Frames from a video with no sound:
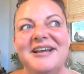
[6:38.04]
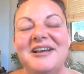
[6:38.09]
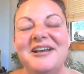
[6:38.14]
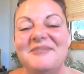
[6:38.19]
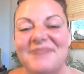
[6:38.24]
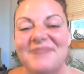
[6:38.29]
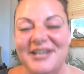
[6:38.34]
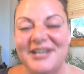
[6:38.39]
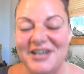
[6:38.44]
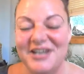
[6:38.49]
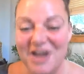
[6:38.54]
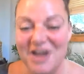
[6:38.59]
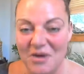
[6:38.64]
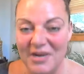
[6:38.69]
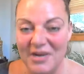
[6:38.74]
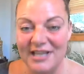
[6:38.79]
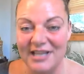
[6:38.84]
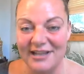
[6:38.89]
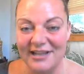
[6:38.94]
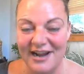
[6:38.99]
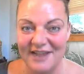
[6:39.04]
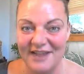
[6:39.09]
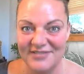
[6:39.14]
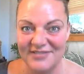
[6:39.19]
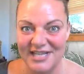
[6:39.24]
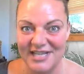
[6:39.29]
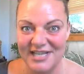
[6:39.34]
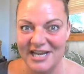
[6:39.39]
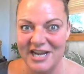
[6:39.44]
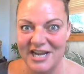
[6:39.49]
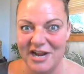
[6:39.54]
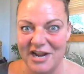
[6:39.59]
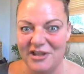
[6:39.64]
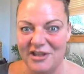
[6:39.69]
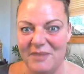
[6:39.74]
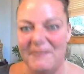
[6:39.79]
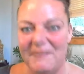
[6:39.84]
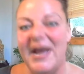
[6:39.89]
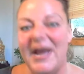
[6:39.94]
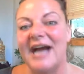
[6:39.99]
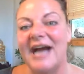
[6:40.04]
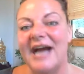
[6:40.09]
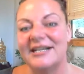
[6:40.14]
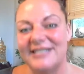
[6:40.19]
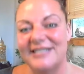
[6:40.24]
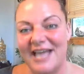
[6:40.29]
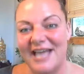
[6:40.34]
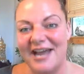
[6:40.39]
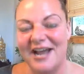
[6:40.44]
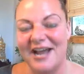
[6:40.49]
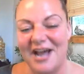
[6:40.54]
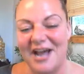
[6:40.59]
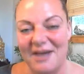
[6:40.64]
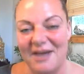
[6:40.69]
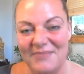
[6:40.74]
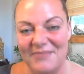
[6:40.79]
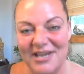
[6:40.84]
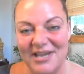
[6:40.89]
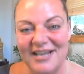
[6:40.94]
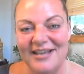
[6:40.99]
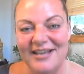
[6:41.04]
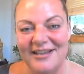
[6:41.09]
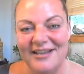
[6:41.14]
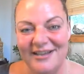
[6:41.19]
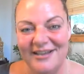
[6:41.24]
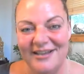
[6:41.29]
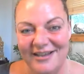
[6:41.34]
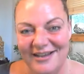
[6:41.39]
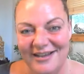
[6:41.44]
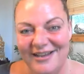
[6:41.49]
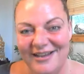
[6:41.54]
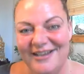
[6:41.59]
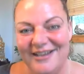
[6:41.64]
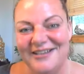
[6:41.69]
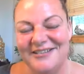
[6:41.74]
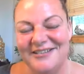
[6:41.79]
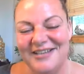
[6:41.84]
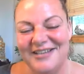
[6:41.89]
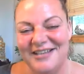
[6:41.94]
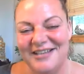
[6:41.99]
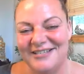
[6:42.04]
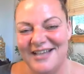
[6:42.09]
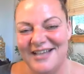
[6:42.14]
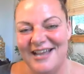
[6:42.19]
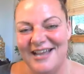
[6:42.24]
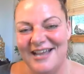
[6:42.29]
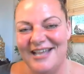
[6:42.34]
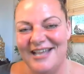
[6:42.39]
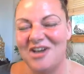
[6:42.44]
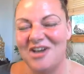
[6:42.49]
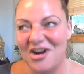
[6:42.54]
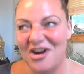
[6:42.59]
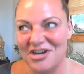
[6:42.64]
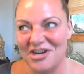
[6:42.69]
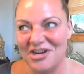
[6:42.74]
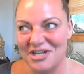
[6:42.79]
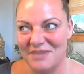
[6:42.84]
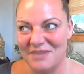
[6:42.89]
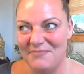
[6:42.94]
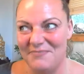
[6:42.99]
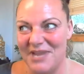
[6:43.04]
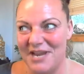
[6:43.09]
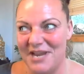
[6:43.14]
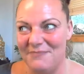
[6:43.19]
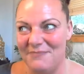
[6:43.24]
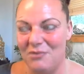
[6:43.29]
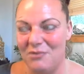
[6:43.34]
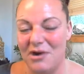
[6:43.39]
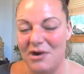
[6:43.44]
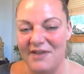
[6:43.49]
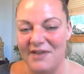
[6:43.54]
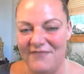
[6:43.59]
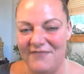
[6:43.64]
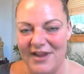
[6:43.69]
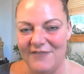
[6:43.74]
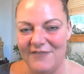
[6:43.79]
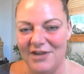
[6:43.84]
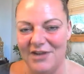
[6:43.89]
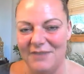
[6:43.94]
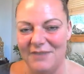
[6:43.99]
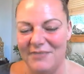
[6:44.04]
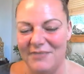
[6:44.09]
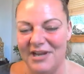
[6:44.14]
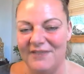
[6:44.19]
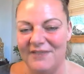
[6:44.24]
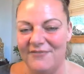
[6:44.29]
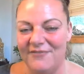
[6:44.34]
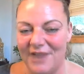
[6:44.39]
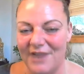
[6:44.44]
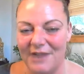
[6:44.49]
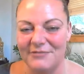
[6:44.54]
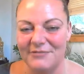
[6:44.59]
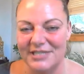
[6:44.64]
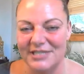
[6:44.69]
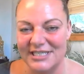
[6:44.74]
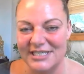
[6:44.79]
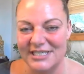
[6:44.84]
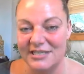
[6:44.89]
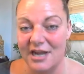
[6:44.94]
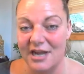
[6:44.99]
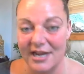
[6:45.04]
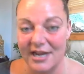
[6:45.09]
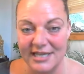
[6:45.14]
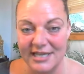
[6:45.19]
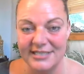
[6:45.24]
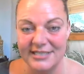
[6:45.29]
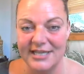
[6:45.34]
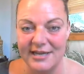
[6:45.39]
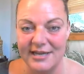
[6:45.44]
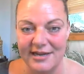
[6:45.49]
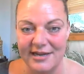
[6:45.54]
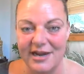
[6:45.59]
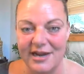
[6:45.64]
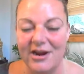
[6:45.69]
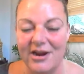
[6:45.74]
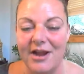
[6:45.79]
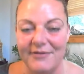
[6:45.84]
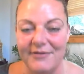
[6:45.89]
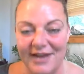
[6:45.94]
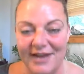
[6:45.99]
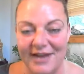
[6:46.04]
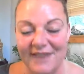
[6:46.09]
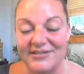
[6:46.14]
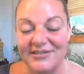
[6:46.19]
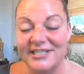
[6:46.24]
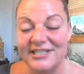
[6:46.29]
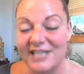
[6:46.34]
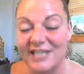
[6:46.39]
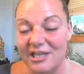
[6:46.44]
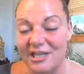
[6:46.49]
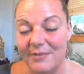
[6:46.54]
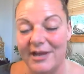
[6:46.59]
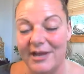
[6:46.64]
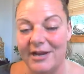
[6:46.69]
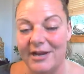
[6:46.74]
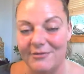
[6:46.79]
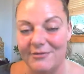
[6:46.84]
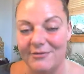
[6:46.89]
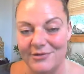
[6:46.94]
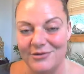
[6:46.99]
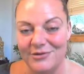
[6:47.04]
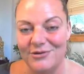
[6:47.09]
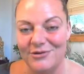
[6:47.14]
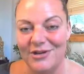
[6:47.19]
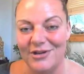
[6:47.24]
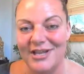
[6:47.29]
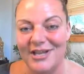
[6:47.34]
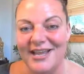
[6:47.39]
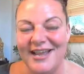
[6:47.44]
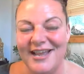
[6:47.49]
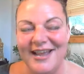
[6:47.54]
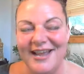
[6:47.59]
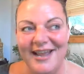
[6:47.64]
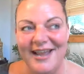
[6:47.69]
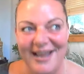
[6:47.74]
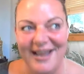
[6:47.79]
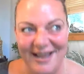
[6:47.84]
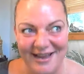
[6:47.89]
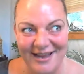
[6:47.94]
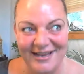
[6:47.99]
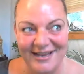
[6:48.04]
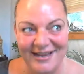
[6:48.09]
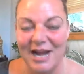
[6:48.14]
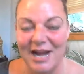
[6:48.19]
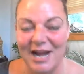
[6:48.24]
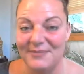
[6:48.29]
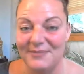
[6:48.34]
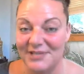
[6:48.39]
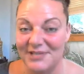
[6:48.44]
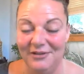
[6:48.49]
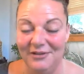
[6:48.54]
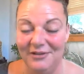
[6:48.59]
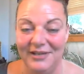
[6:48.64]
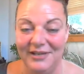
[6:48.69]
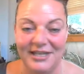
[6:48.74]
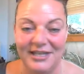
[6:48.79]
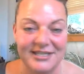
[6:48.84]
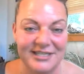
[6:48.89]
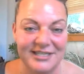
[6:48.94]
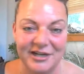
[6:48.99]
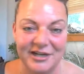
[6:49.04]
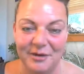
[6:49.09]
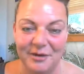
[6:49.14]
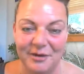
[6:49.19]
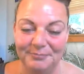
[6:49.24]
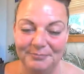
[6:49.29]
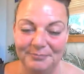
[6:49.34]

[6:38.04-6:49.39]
But knowing that I have skincare that backs that up is it's hard to pinpoint a favorite. But if I was talking skincare, I would have to say the body renewal and absolutely the serum.